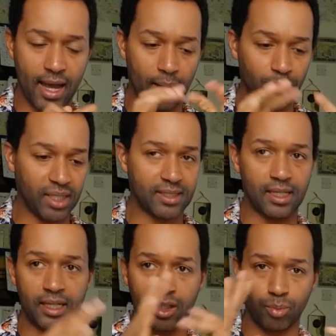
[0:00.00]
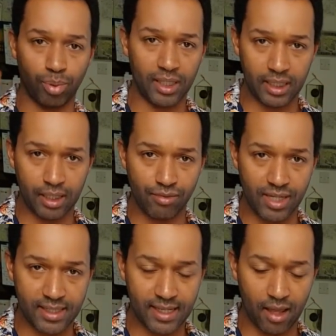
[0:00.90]
and basically completely
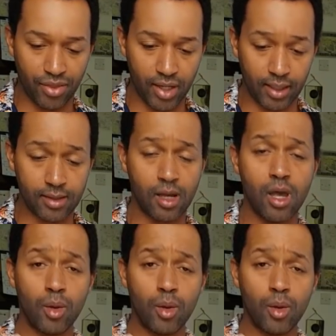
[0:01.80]
reset things.